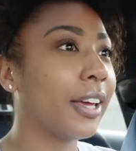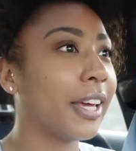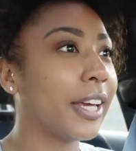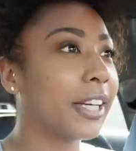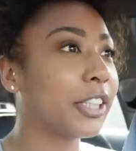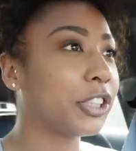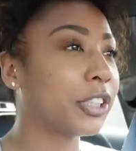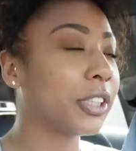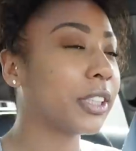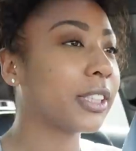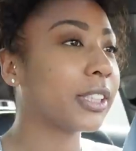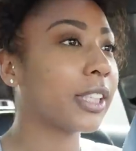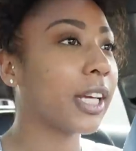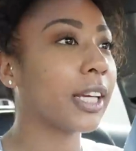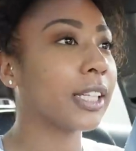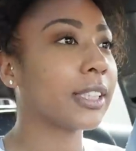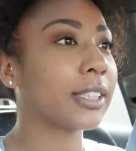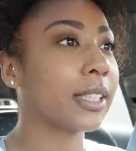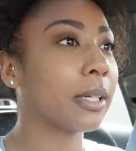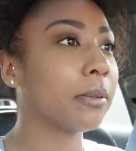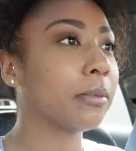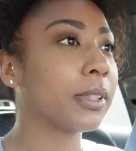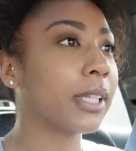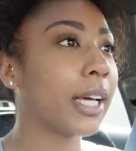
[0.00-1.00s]
It's just like
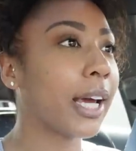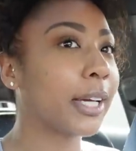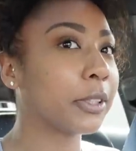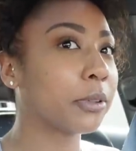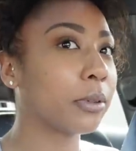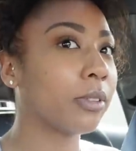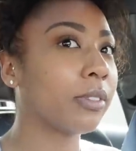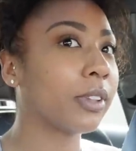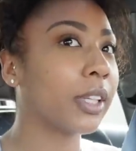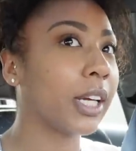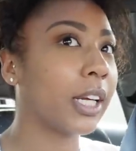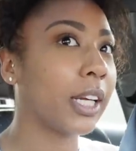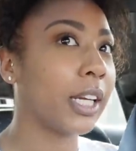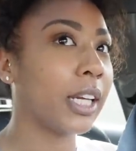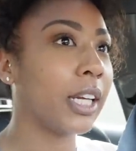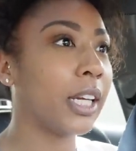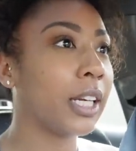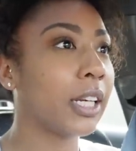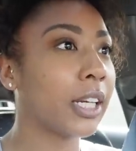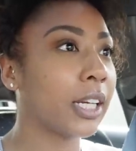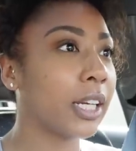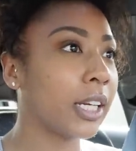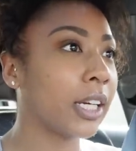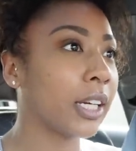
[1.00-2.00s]
sometimes with the
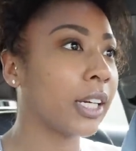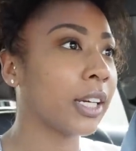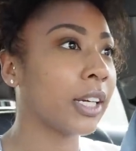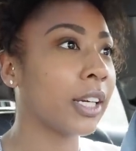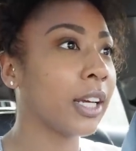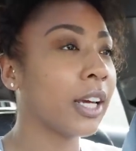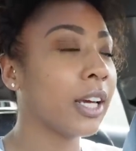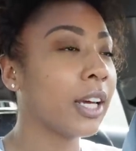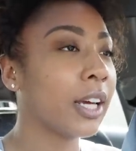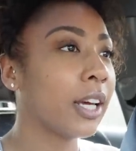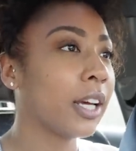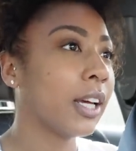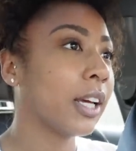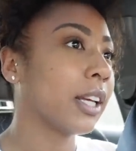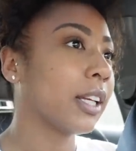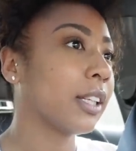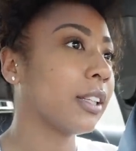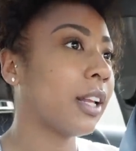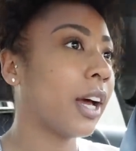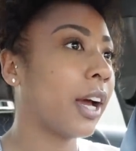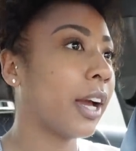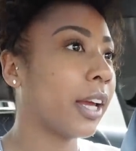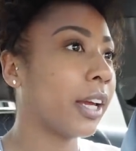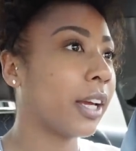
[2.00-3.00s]

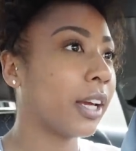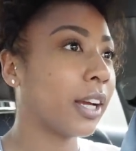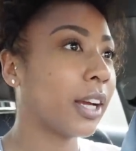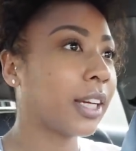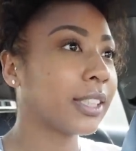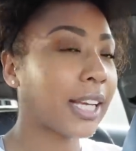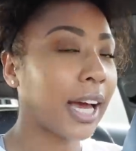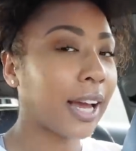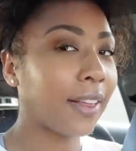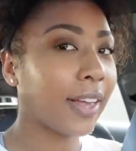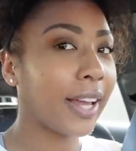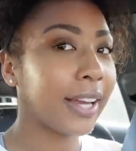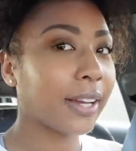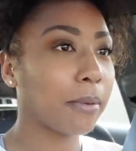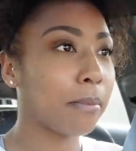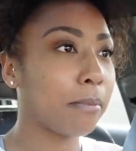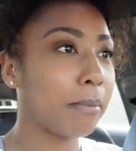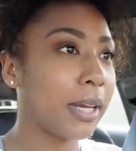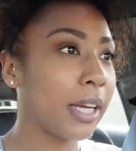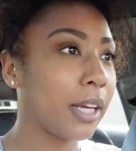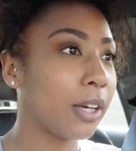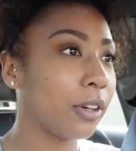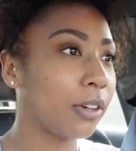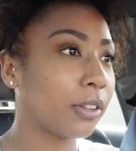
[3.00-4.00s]
eating, like, because I like
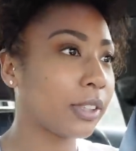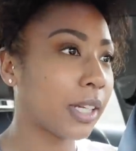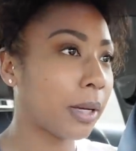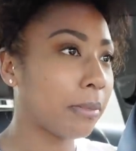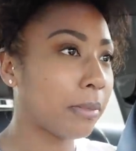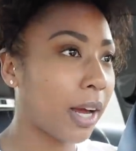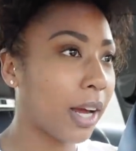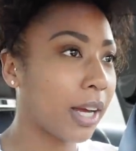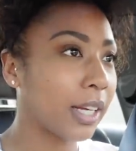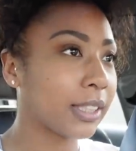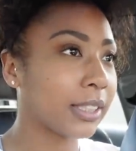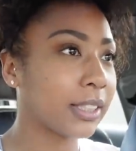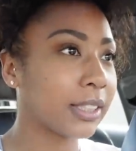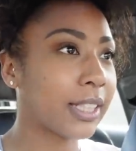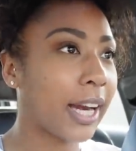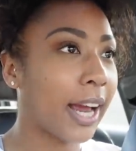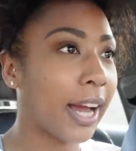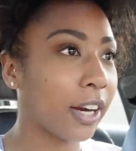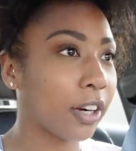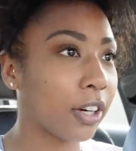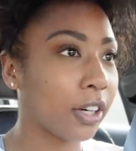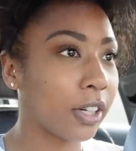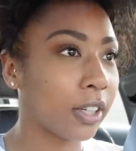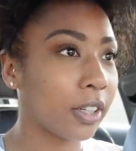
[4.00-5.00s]
meals, I'm not a
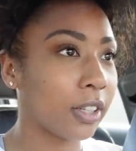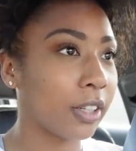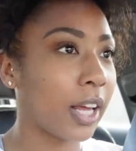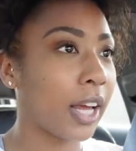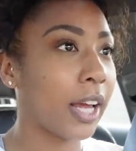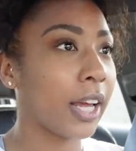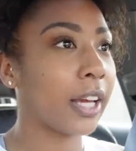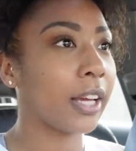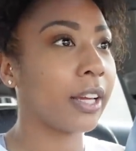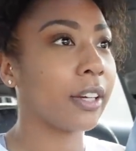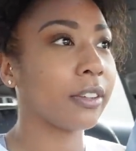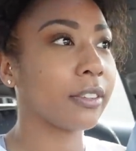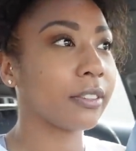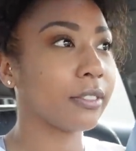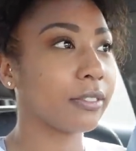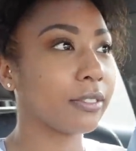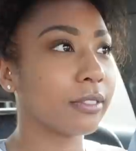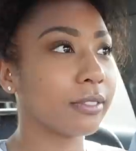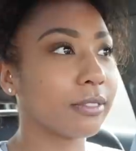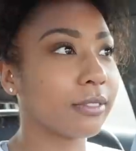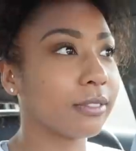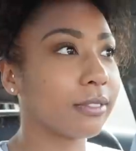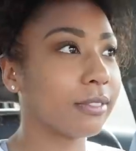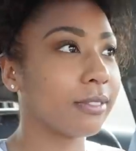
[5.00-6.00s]
snacker. Like,
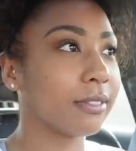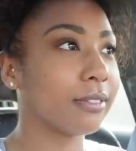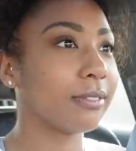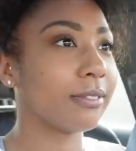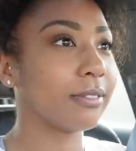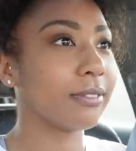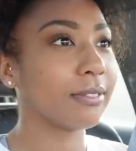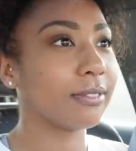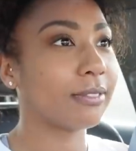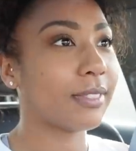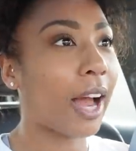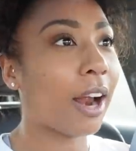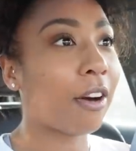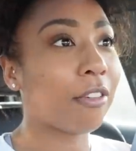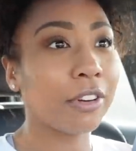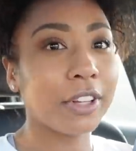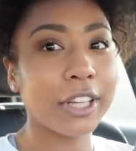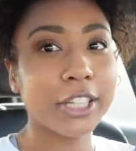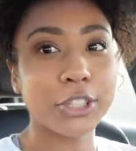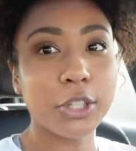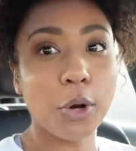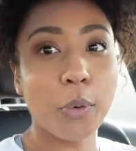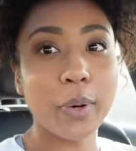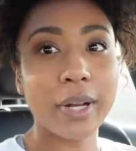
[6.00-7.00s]
I
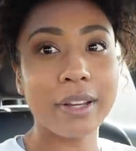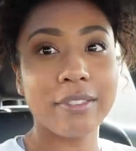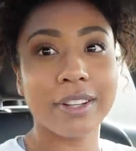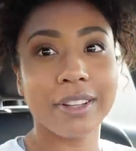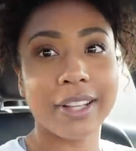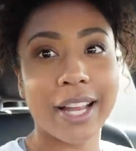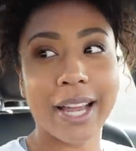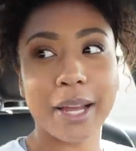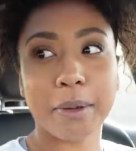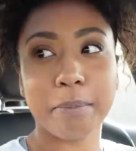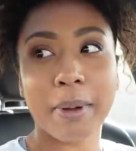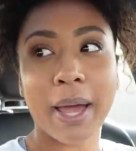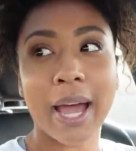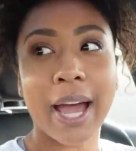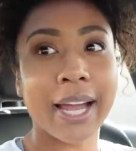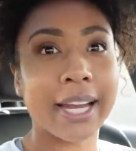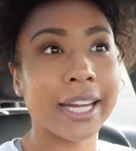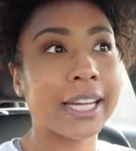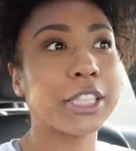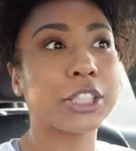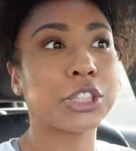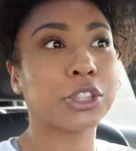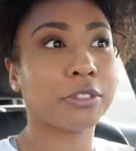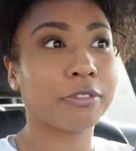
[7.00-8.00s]
really don't even like
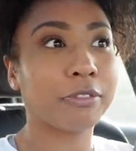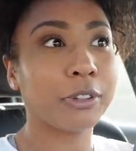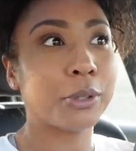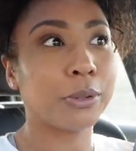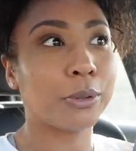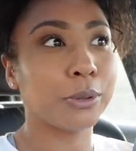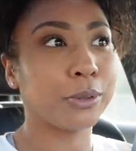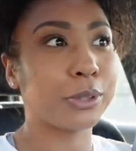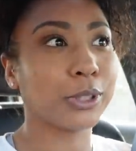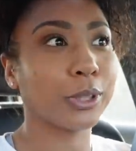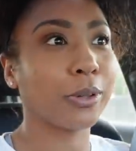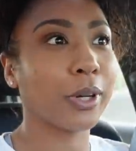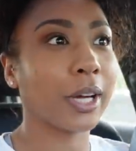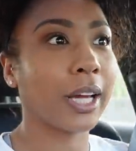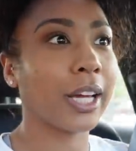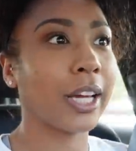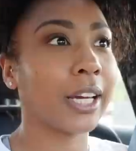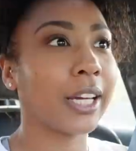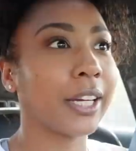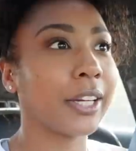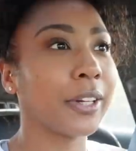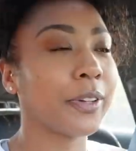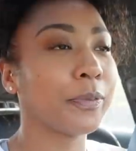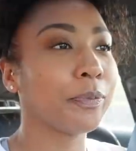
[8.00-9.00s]
packaged foods,
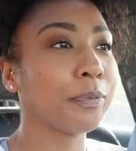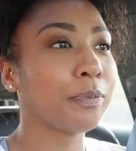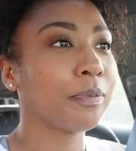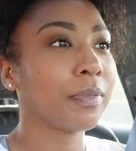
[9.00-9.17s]
okay?